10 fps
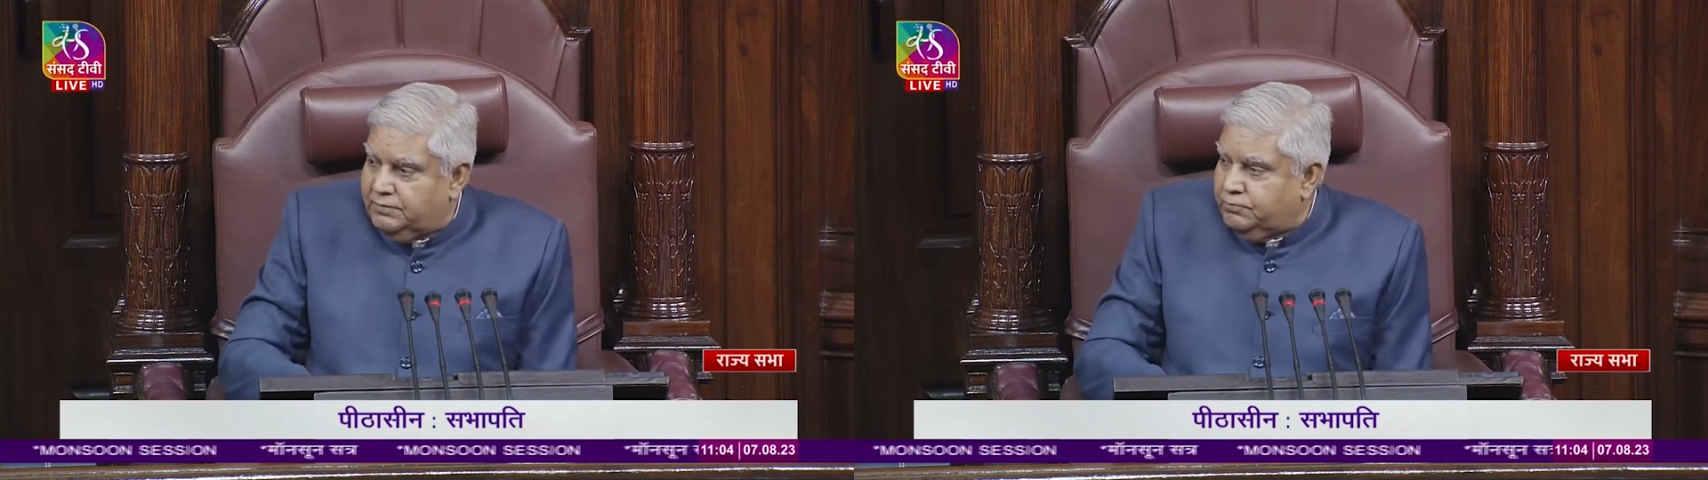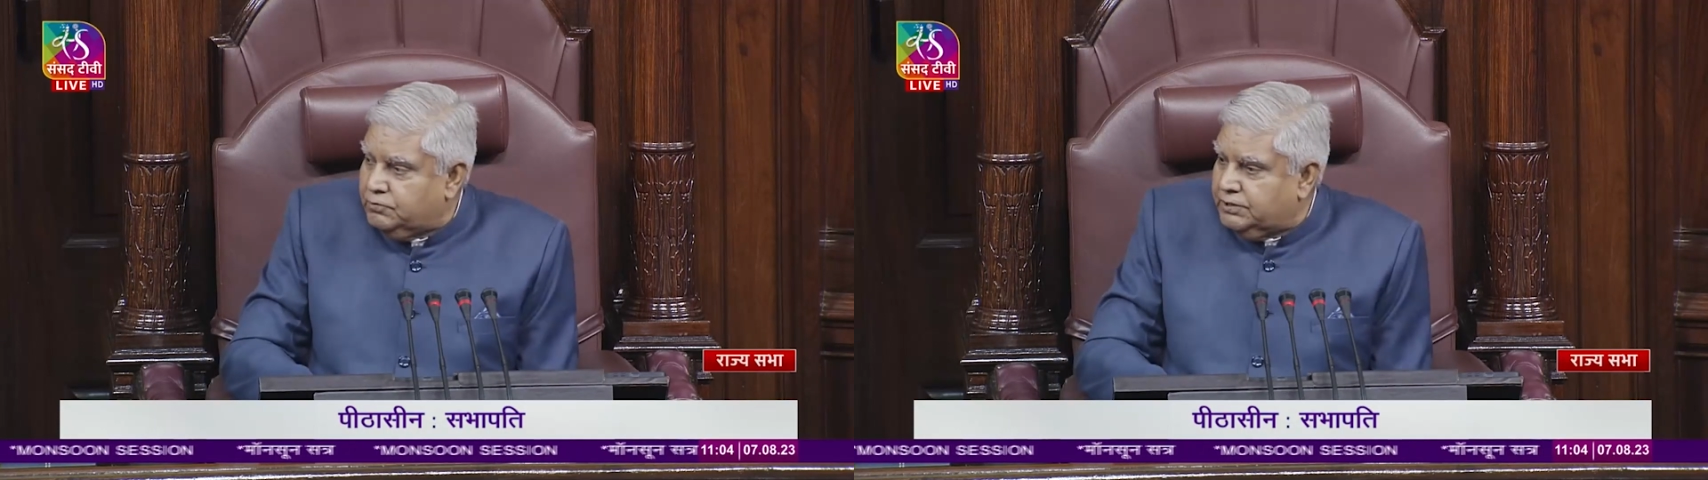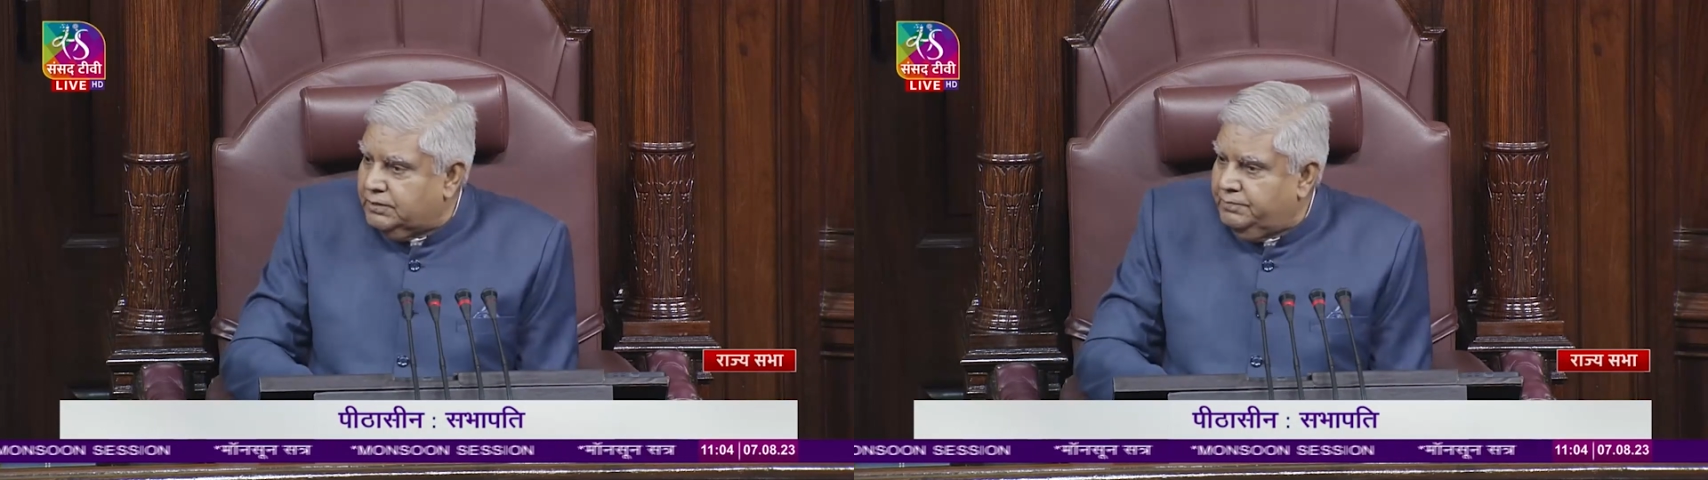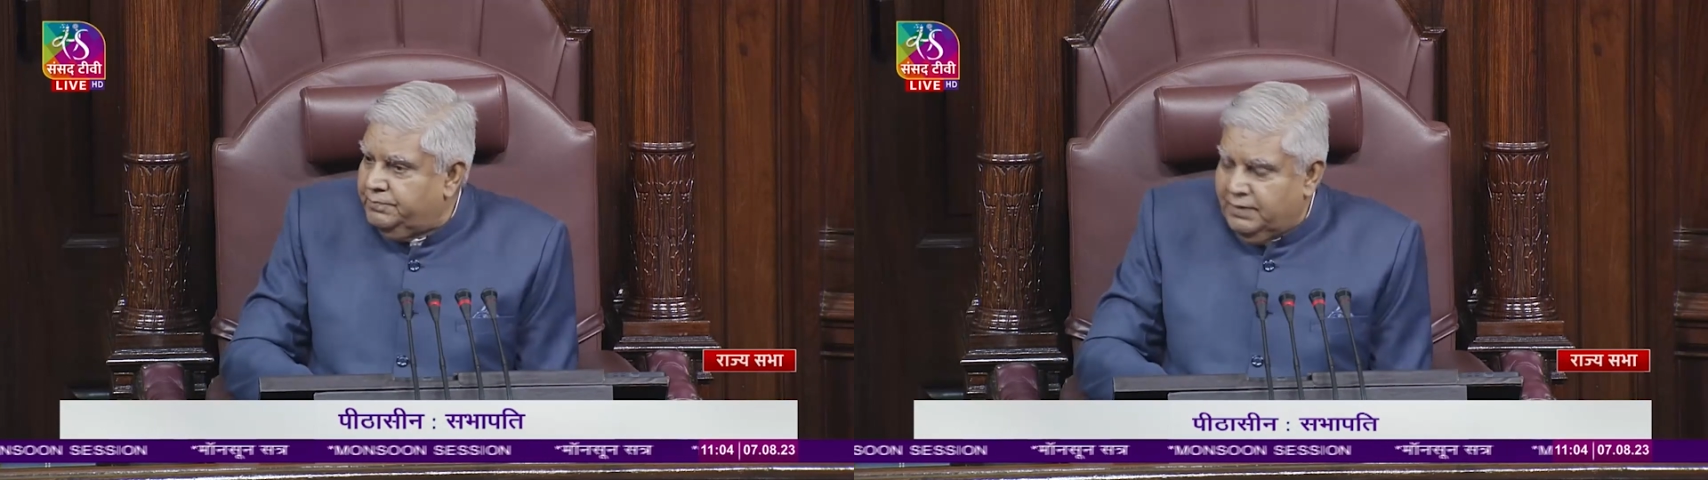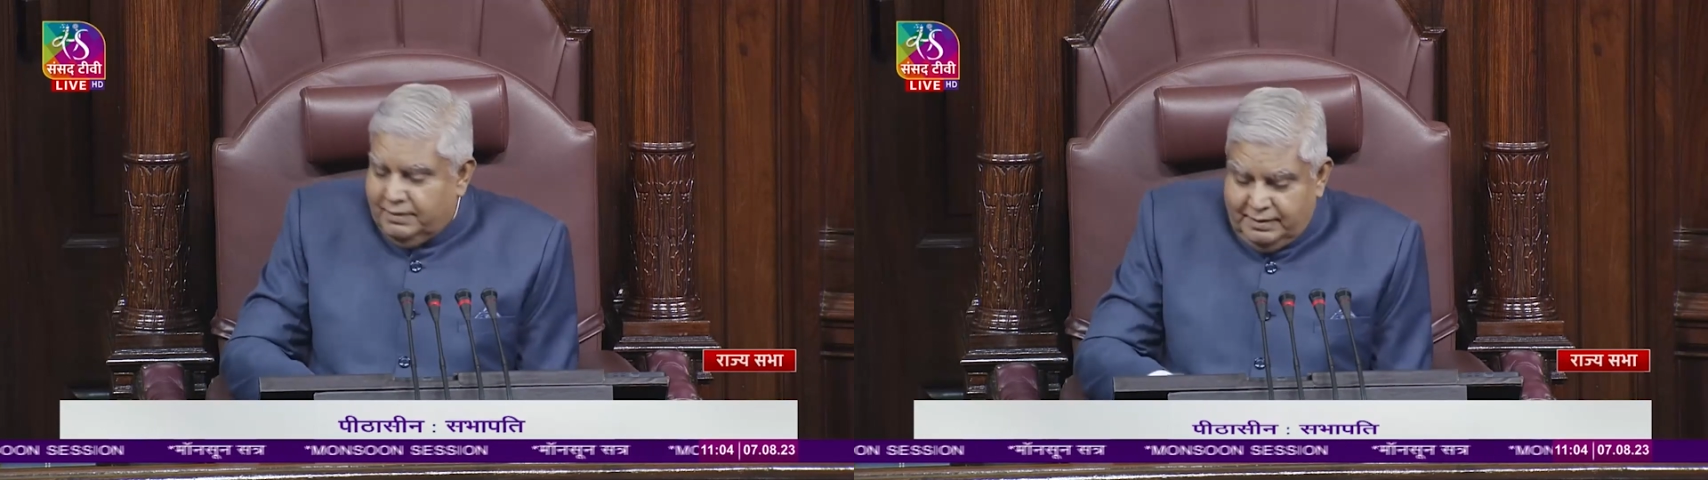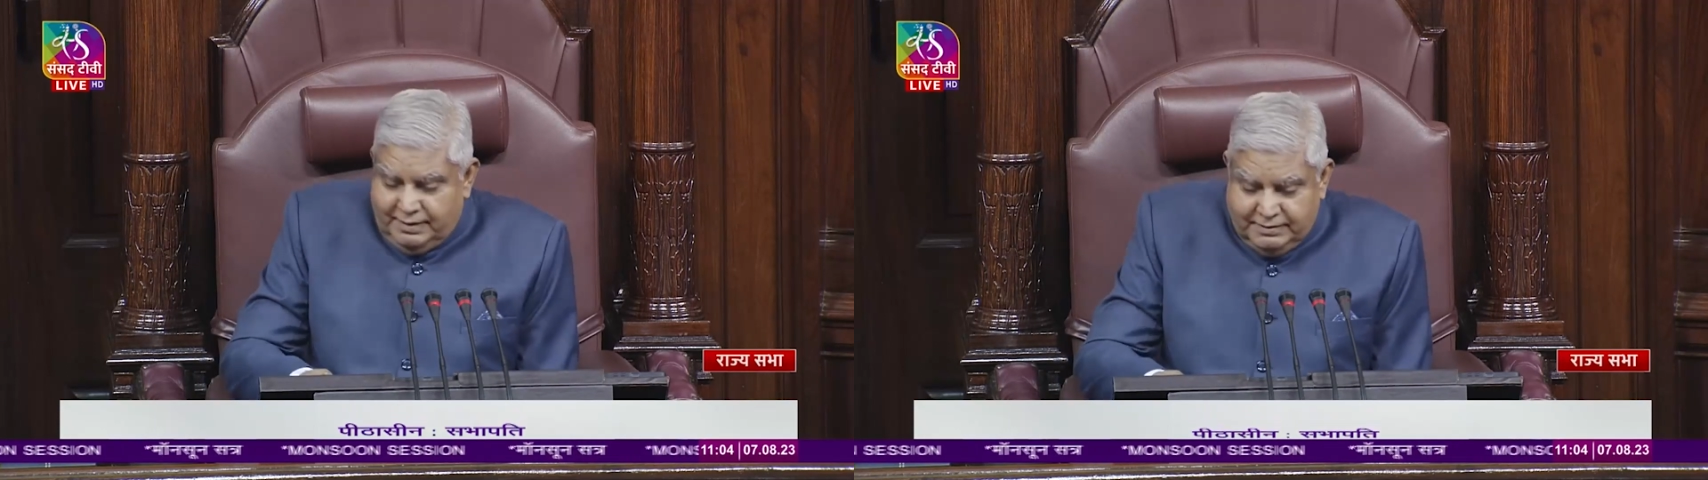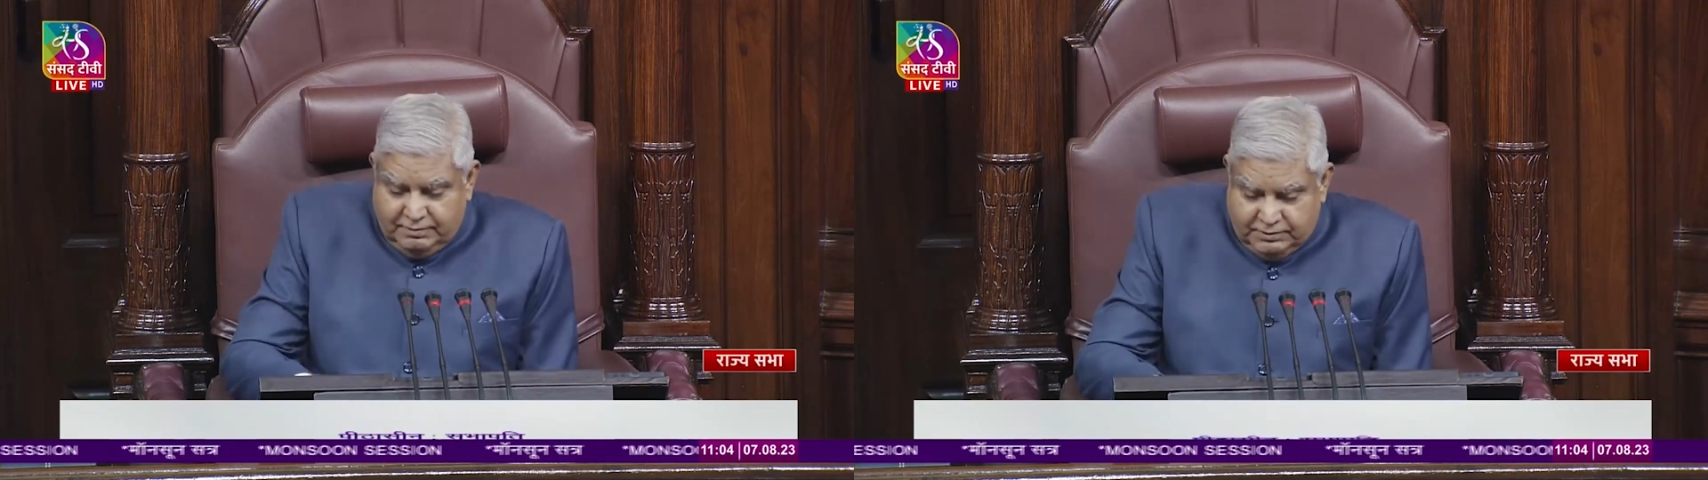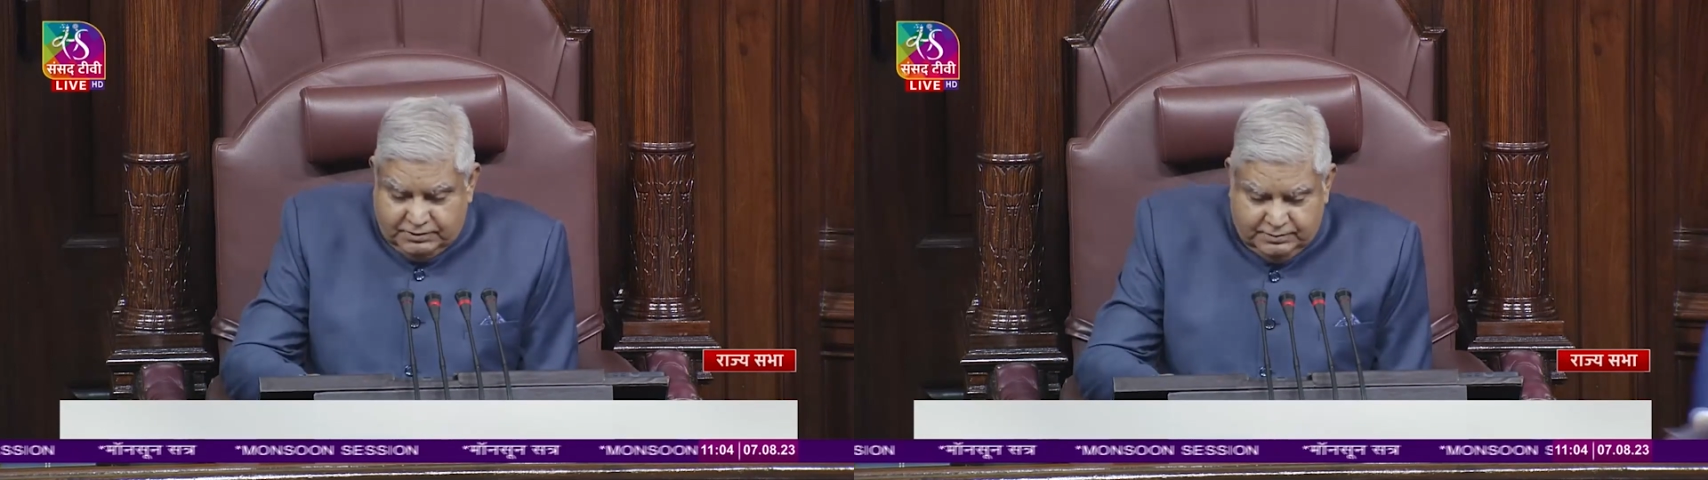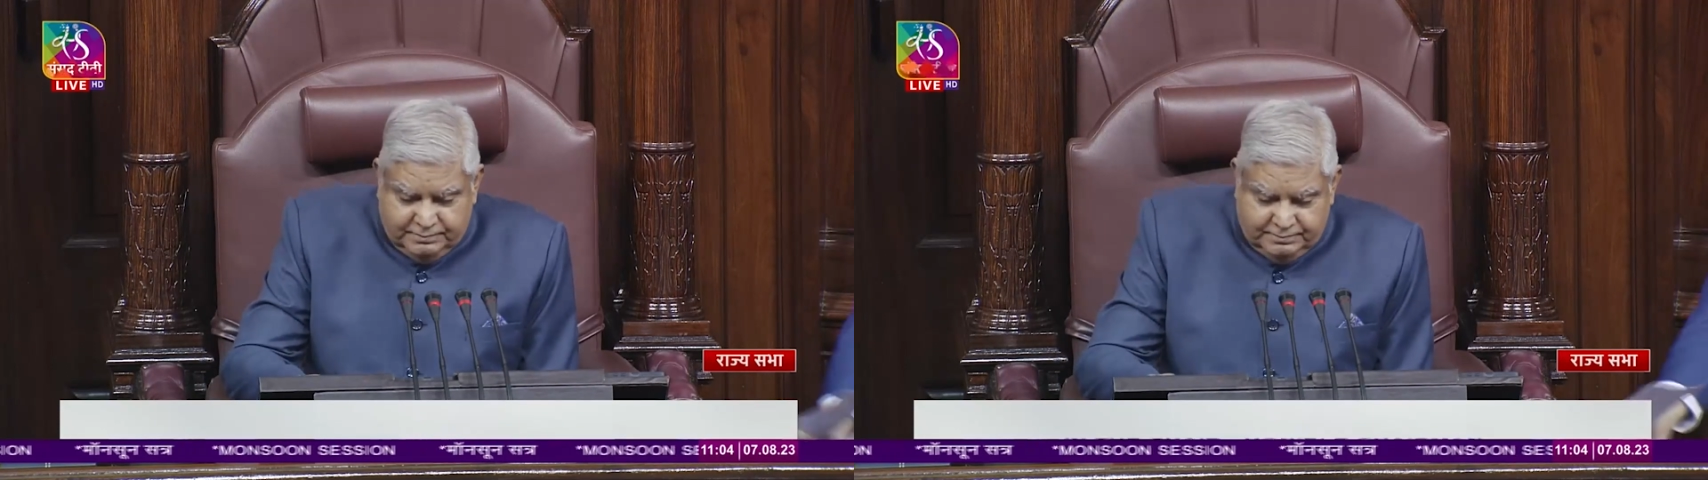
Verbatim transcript: future endeavors.